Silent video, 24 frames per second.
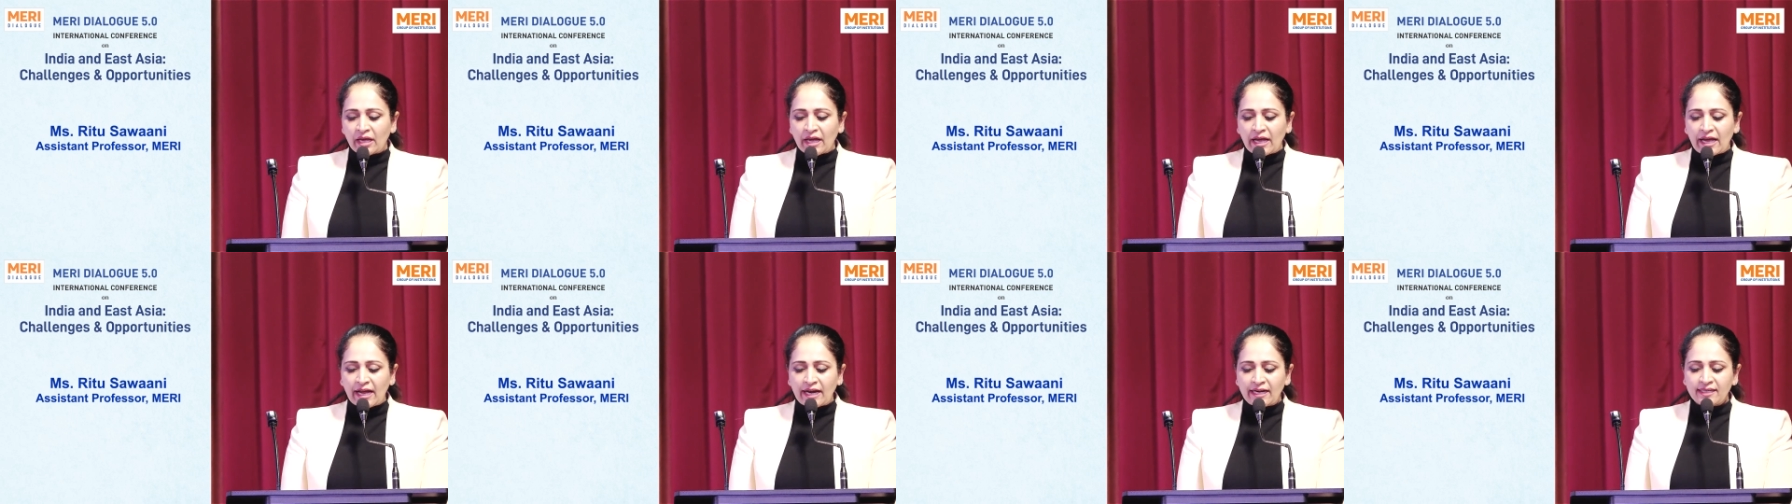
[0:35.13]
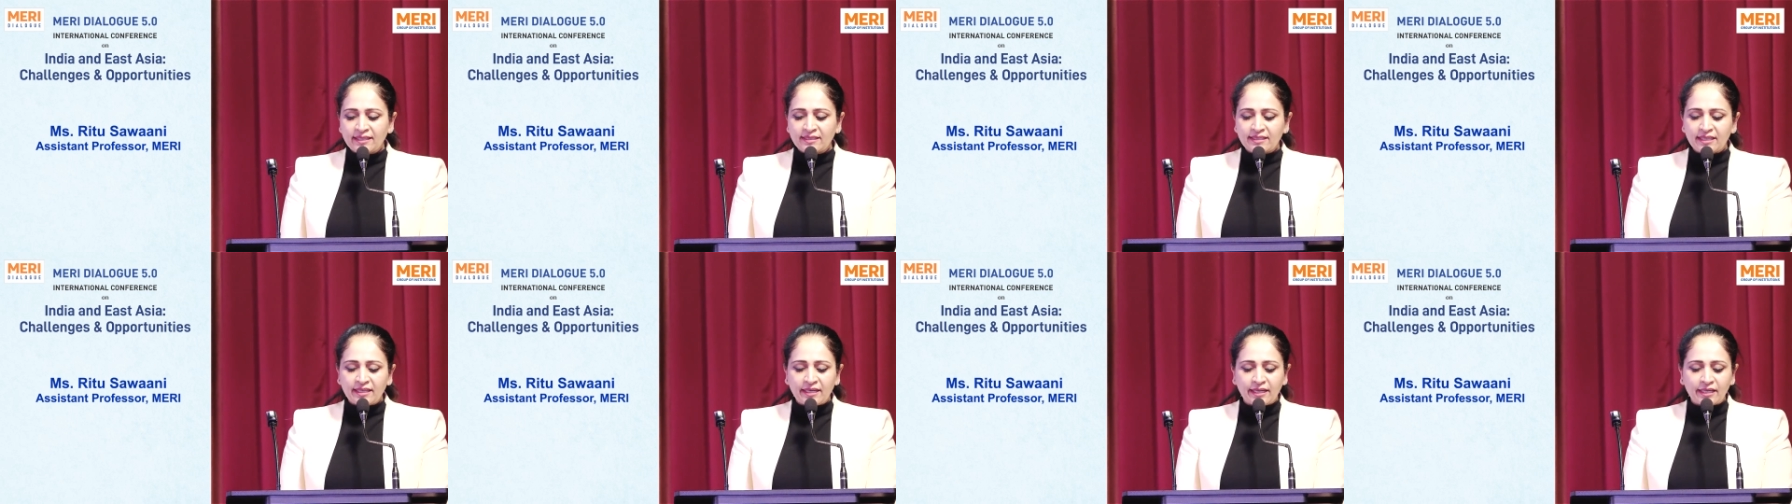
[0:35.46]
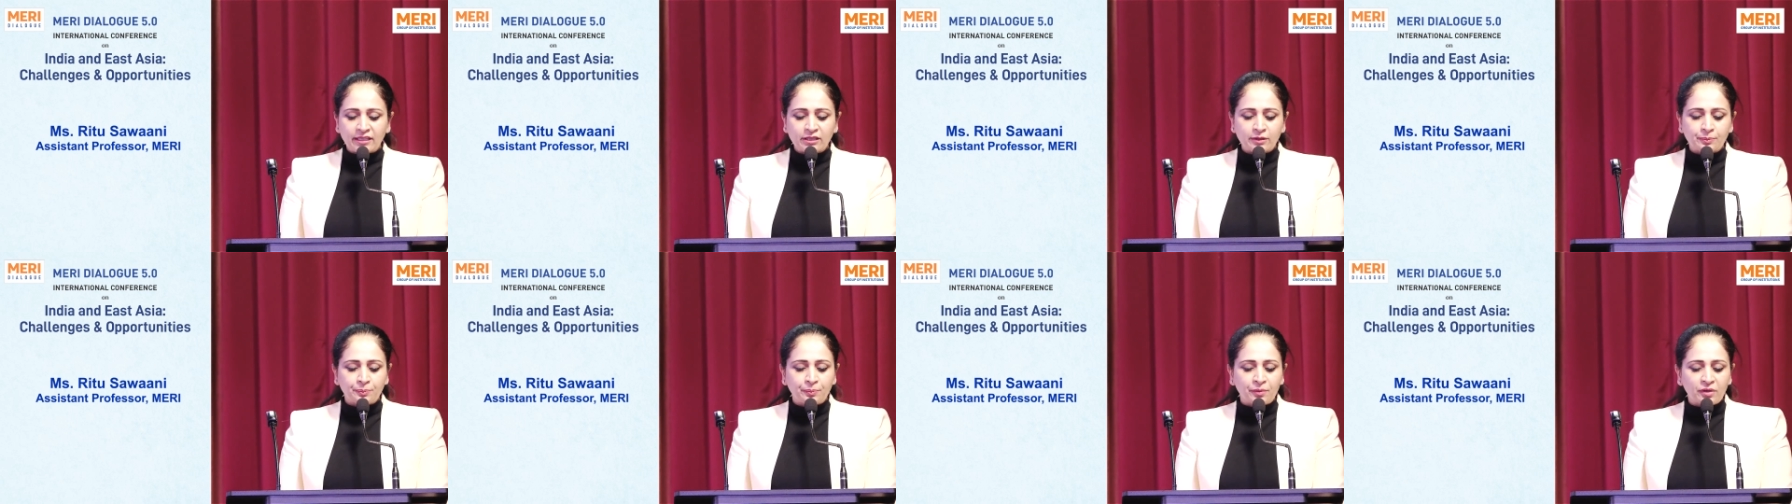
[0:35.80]
and is an
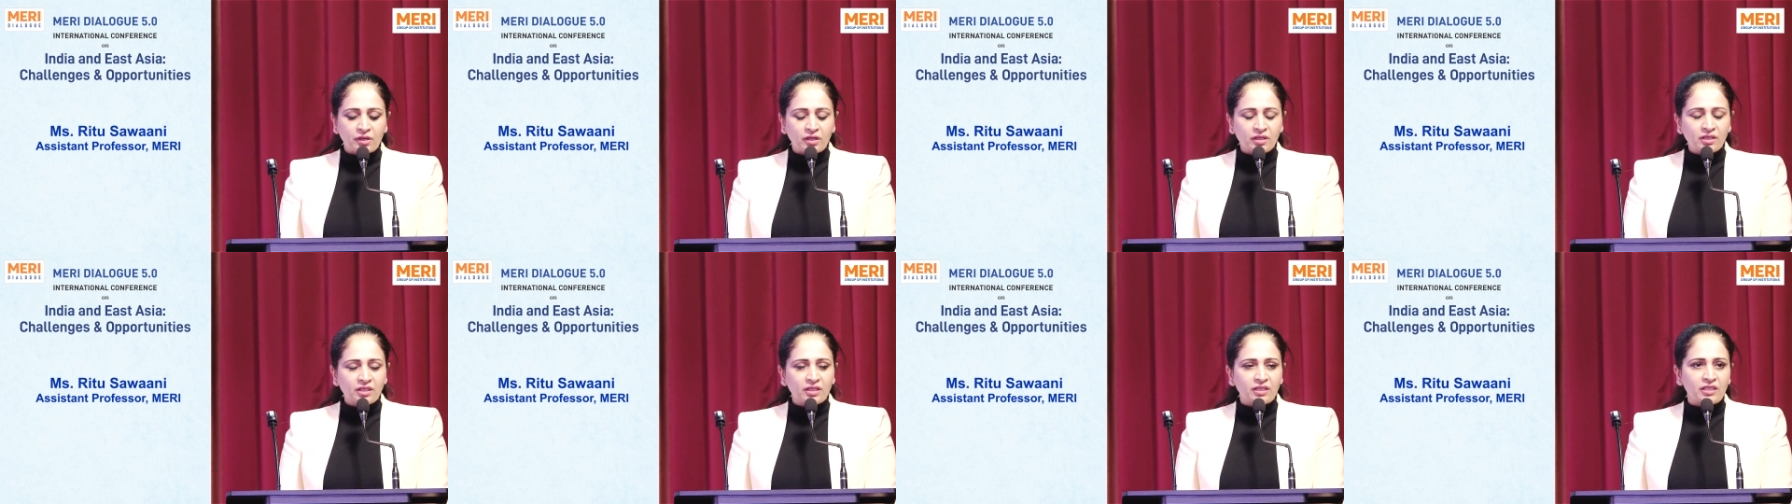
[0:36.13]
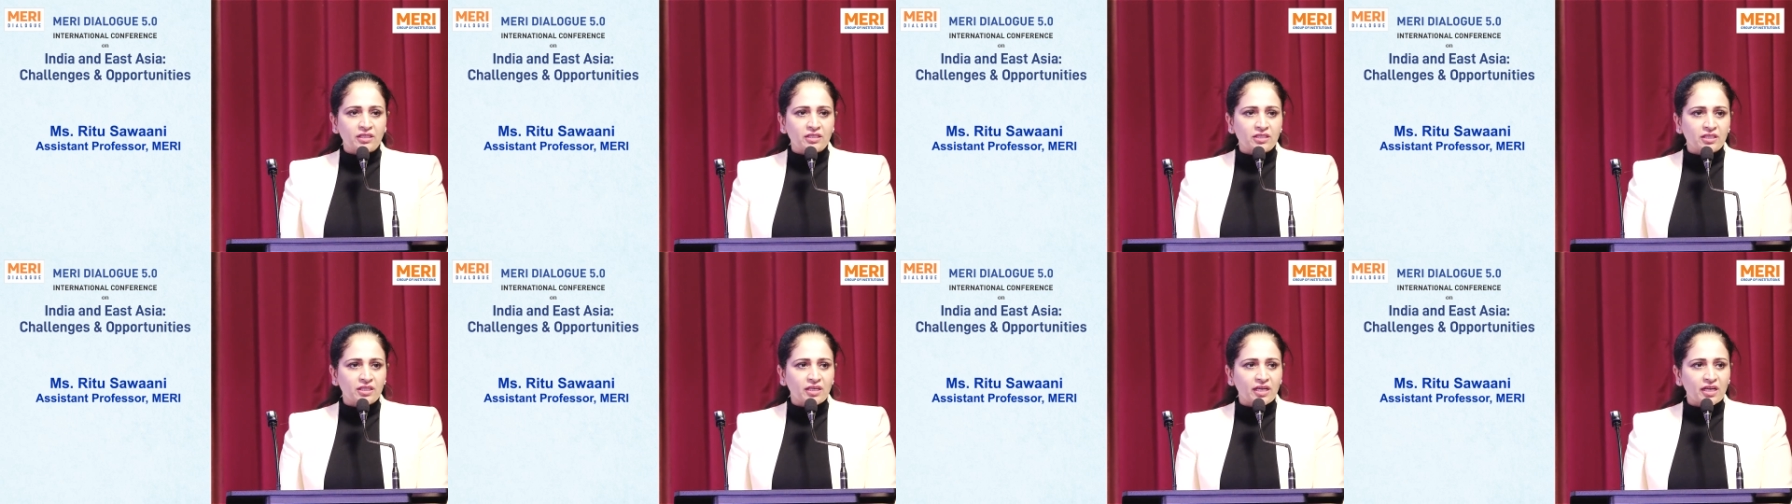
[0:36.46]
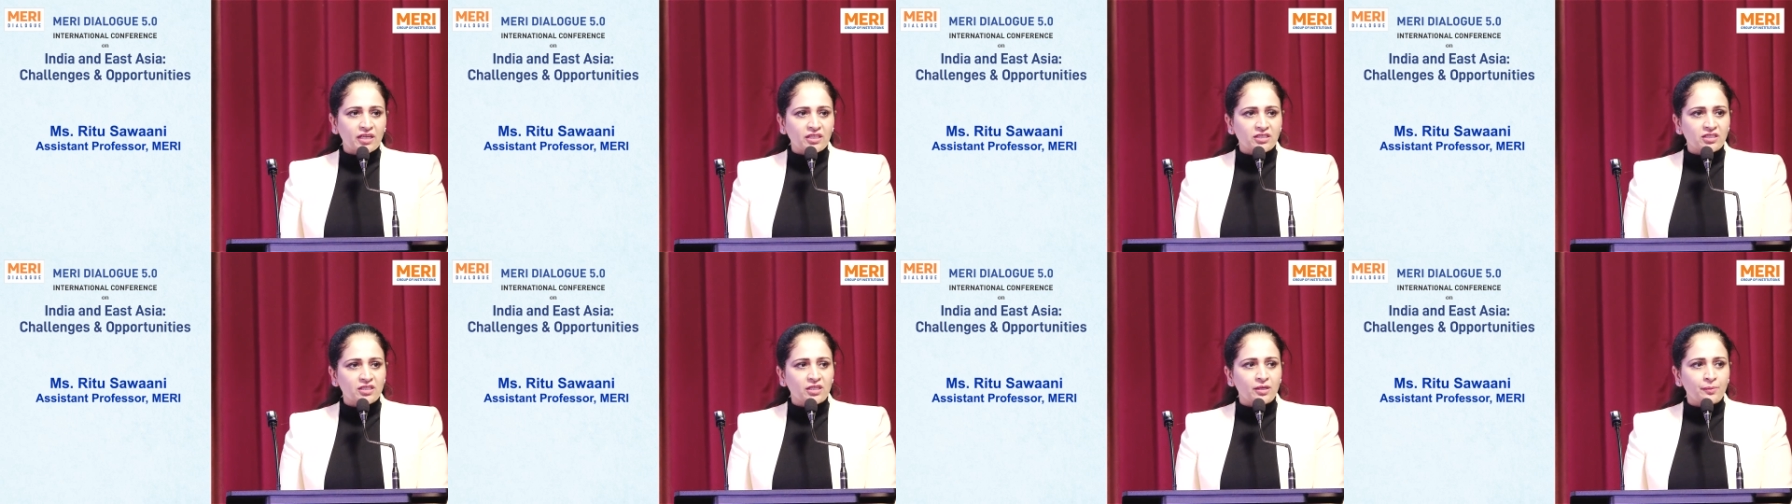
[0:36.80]
expert in
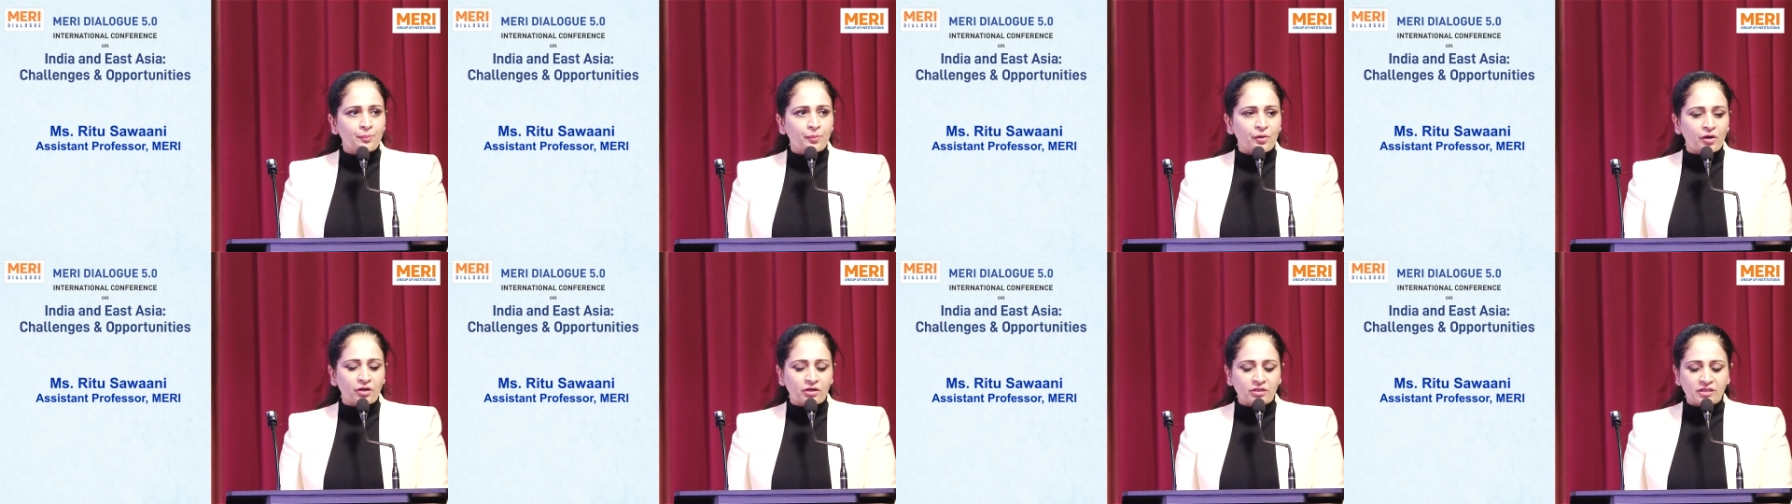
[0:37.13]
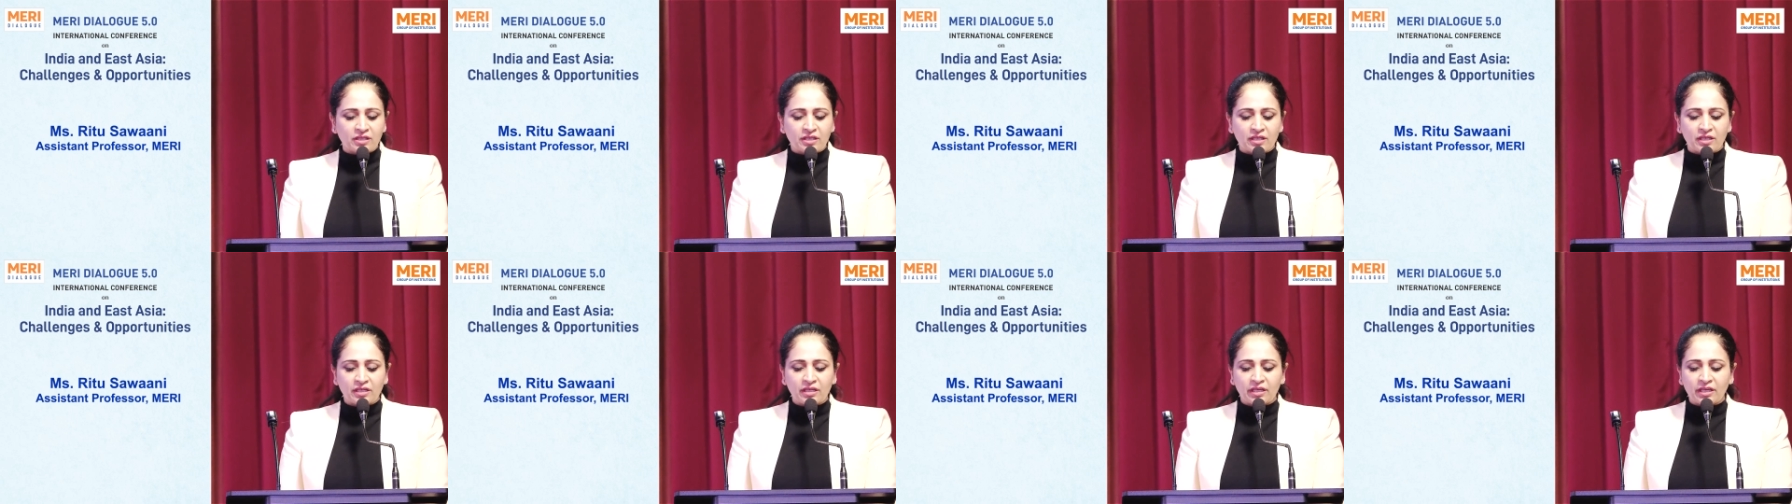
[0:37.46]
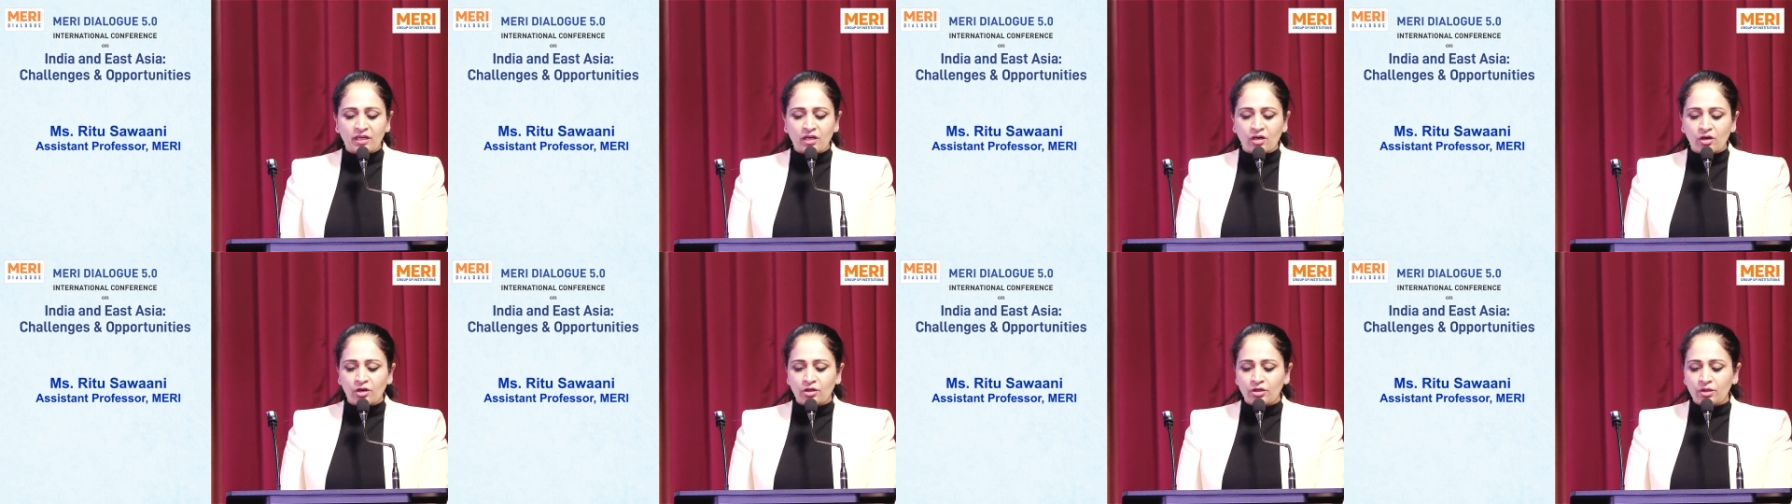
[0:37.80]
international political
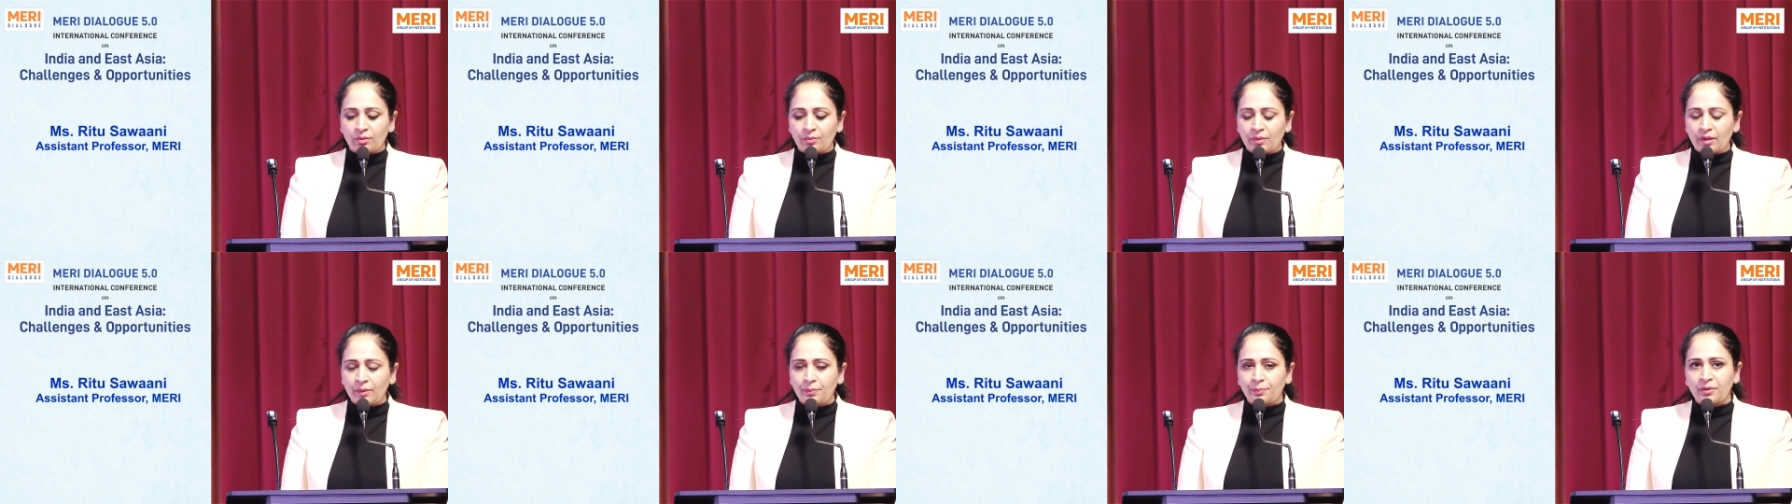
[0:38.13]
economy,